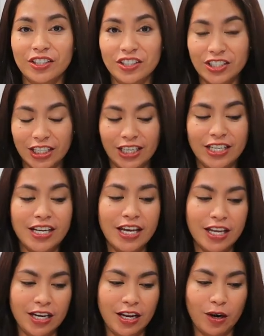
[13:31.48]
are done
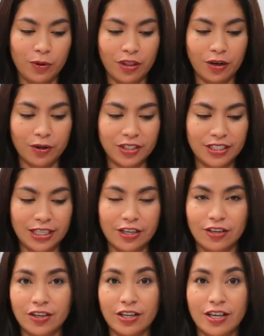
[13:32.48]
now with our
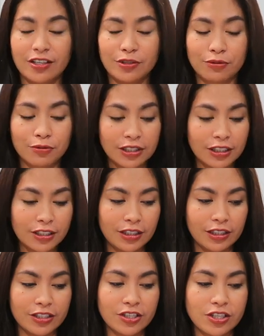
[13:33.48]
dinner and it's really
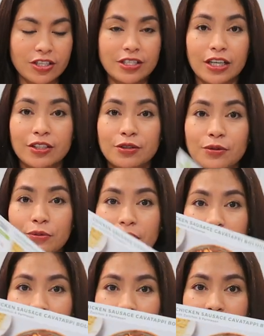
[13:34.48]
delicious. I do
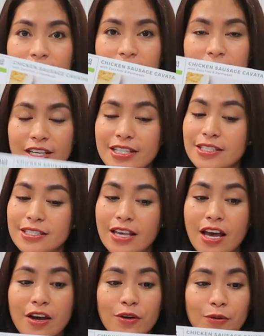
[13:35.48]
recommend this
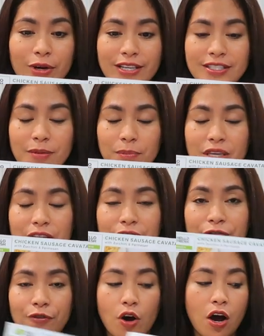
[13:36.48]
recipe
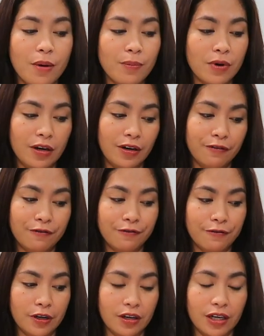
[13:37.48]
from uh,
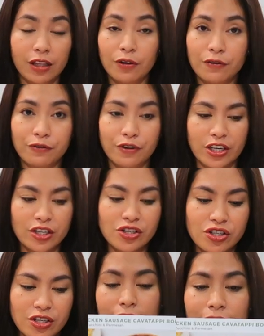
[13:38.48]
uh,
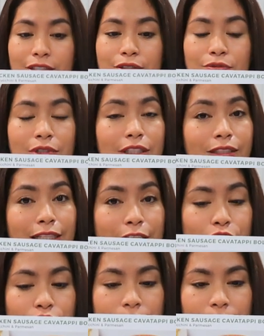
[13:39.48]
and this is really
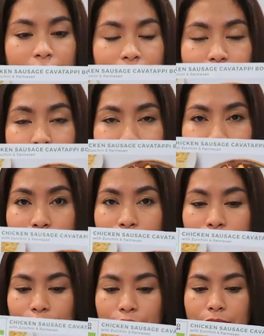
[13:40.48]
delicious meal. This is
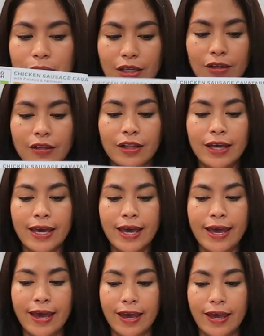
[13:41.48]
really good meal
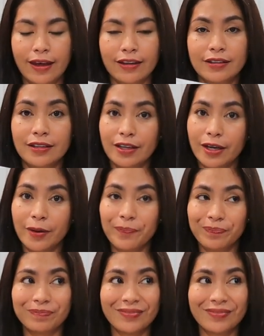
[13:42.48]
and um,